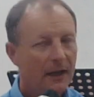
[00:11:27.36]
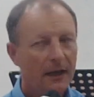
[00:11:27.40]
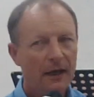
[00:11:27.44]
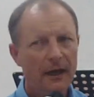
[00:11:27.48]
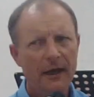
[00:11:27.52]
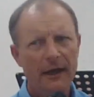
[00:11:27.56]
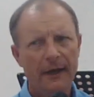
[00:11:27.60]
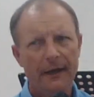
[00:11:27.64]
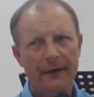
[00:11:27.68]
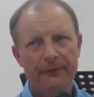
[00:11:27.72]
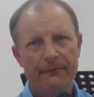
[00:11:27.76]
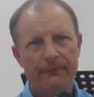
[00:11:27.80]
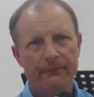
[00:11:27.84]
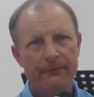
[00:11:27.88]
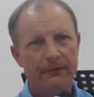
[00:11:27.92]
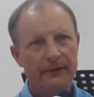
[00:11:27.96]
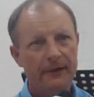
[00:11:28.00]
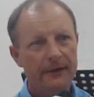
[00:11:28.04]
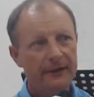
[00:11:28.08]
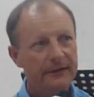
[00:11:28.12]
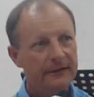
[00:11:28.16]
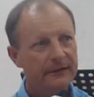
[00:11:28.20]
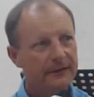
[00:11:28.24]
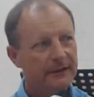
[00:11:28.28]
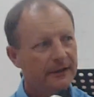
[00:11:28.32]

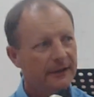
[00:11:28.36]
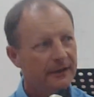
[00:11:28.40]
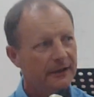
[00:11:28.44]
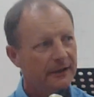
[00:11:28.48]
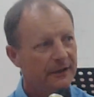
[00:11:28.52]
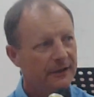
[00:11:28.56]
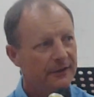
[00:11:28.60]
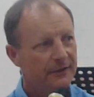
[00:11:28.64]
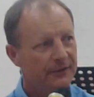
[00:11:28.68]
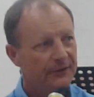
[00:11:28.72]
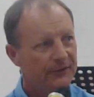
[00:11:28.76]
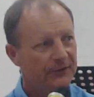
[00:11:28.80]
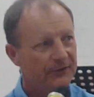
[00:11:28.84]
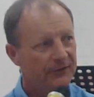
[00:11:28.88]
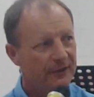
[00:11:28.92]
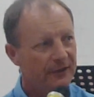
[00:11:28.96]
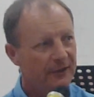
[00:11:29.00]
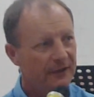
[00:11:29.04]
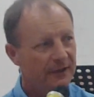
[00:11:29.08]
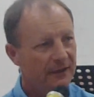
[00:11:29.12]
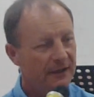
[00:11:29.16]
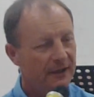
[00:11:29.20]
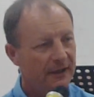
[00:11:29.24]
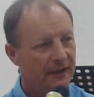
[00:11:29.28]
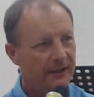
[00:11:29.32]
Everything he could
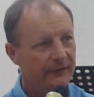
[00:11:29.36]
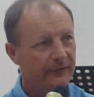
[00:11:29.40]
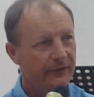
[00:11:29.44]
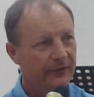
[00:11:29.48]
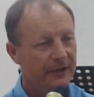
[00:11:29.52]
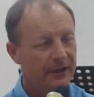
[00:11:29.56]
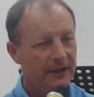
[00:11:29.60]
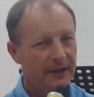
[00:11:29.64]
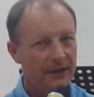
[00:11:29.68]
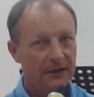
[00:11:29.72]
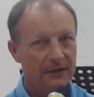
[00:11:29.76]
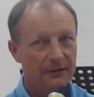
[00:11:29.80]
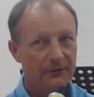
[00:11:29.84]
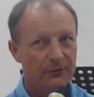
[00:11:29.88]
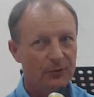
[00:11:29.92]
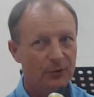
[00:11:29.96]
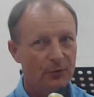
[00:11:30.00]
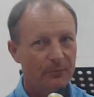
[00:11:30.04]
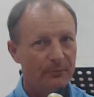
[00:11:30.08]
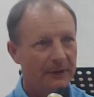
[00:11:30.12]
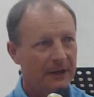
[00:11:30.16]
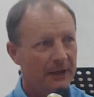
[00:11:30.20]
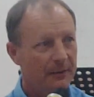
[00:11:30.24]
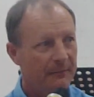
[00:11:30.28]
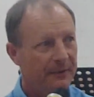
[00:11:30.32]
see and everything he
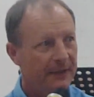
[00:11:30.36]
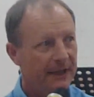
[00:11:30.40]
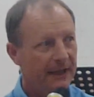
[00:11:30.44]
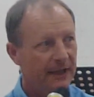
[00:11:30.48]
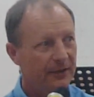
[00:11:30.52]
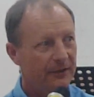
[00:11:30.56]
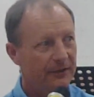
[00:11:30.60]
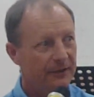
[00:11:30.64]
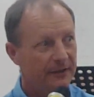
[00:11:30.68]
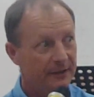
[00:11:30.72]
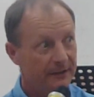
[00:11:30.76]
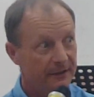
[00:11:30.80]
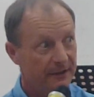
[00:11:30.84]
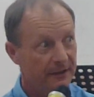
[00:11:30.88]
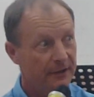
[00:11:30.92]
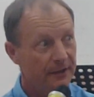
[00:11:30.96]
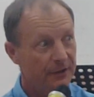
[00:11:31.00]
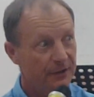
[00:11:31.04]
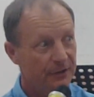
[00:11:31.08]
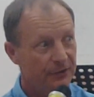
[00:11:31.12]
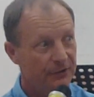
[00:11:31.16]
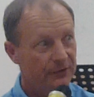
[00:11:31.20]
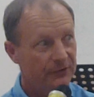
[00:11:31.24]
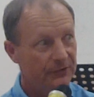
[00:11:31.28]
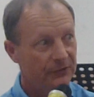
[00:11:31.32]
thought might be out there that he
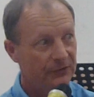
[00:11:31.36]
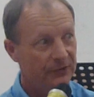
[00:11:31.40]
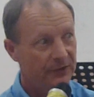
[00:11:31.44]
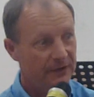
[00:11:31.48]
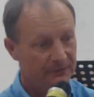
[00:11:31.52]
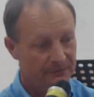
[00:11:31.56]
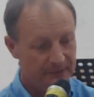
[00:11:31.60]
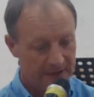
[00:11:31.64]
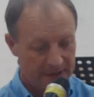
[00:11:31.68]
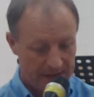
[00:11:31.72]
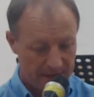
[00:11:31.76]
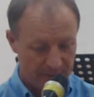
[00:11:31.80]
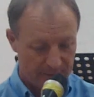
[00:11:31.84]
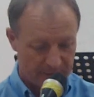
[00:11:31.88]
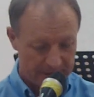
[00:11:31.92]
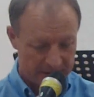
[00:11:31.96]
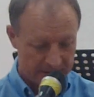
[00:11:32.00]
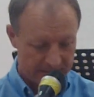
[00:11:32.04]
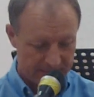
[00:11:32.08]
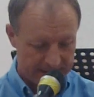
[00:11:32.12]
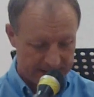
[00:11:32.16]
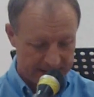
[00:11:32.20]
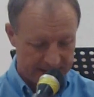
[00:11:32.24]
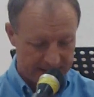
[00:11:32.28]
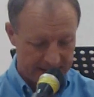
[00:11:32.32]
couldn't see, right? He wanted
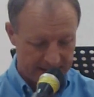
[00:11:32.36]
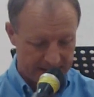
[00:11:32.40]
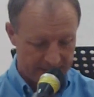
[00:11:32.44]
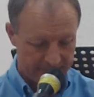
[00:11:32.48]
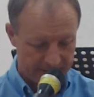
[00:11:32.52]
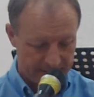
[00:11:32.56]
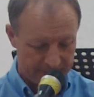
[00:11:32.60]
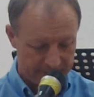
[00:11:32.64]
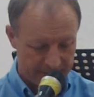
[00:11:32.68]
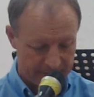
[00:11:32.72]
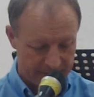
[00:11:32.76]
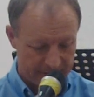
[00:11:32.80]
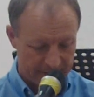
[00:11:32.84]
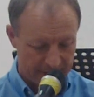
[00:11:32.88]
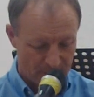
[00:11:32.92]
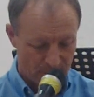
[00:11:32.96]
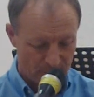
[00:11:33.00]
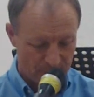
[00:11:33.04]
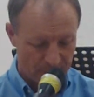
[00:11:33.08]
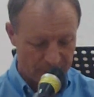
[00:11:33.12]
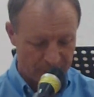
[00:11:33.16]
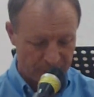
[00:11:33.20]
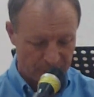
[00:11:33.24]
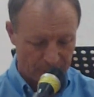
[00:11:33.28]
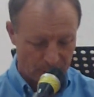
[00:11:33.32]
to be king of everything.
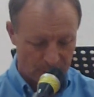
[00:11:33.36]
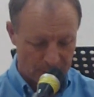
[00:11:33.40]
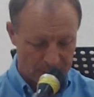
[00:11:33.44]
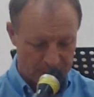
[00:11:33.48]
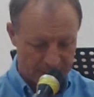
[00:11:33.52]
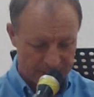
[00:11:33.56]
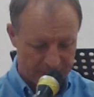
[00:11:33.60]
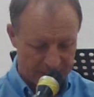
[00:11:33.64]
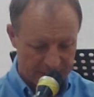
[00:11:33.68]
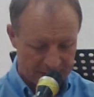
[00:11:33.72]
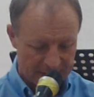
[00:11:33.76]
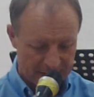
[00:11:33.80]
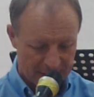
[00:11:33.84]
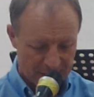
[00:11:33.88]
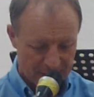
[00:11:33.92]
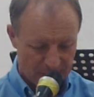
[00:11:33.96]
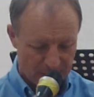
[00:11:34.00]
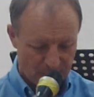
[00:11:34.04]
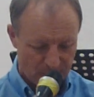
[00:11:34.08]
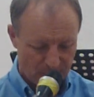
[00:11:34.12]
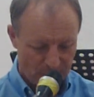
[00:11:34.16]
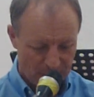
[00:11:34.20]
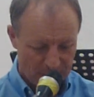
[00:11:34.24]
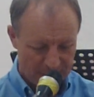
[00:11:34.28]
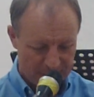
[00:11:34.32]

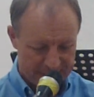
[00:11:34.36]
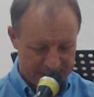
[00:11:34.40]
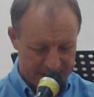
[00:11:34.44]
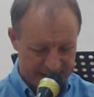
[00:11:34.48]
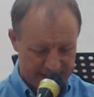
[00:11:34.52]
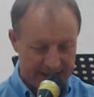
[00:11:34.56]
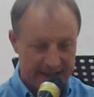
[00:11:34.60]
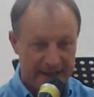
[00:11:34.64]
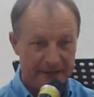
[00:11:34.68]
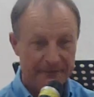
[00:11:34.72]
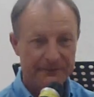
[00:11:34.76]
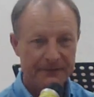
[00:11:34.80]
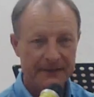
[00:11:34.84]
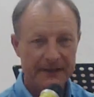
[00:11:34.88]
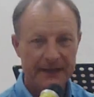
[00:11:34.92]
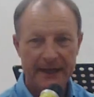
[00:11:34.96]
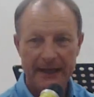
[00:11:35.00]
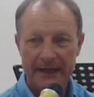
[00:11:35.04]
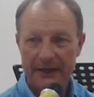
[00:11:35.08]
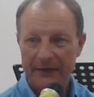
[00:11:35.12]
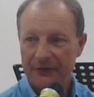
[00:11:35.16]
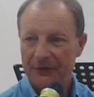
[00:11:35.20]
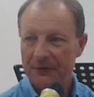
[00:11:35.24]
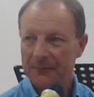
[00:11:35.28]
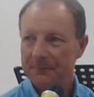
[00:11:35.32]
What did he
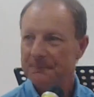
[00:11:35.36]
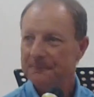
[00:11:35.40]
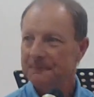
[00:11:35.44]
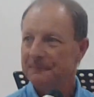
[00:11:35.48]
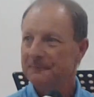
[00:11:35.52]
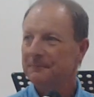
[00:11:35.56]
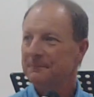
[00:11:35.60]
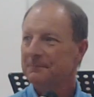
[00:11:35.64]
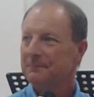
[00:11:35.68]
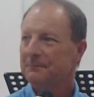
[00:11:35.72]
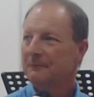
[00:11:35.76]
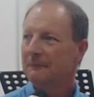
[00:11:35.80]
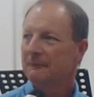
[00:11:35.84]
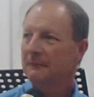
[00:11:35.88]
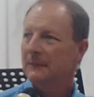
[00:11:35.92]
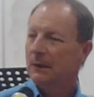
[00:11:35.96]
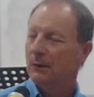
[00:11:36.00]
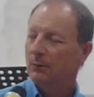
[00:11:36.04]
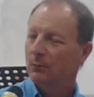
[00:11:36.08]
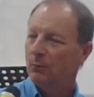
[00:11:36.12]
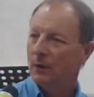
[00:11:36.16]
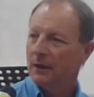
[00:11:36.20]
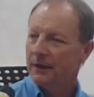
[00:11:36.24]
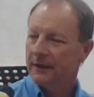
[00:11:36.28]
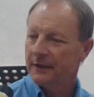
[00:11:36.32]
forget?
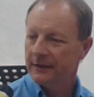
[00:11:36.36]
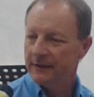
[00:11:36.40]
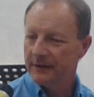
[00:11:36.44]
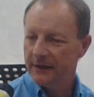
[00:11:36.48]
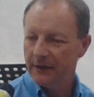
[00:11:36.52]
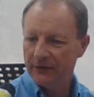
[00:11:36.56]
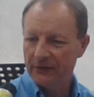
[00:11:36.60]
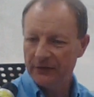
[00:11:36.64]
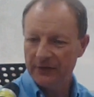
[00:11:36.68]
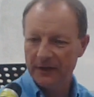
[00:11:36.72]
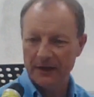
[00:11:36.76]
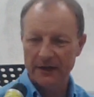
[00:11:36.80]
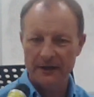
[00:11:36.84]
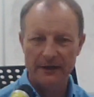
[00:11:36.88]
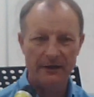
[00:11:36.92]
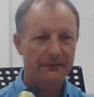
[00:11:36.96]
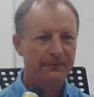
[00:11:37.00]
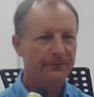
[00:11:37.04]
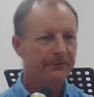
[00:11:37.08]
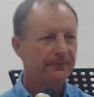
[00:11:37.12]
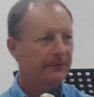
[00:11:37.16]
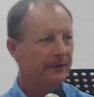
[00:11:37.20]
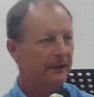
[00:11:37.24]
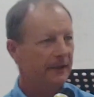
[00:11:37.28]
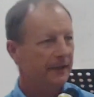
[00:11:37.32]
What did this king
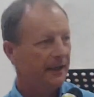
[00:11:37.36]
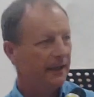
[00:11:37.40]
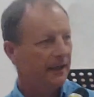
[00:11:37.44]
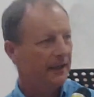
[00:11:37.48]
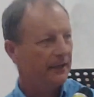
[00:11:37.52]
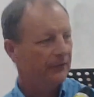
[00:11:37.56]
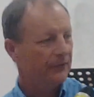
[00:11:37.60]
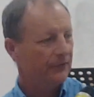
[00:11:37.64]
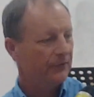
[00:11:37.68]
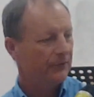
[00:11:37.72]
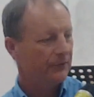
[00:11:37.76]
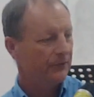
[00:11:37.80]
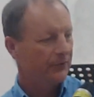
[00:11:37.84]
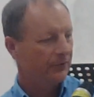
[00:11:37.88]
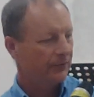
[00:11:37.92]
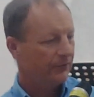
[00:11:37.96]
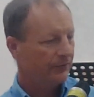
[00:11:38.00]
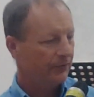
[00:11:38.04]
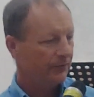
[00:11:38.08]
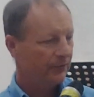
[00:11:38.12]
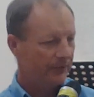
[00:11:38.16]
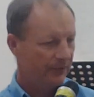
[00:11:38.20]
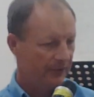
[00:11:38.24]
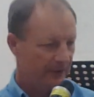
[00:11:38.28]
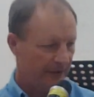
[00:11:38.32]
forget?
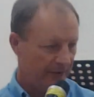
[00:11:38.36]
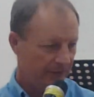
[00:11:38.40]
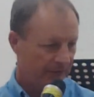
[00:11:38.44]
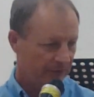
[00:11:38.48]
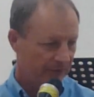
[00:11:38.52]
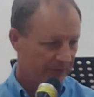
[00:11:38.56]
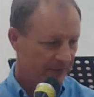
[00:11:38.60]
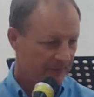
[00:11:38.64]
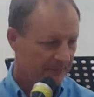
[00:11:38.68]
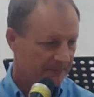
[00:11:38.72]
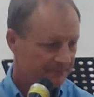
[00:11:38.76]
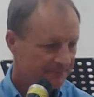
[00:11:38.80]
Yes?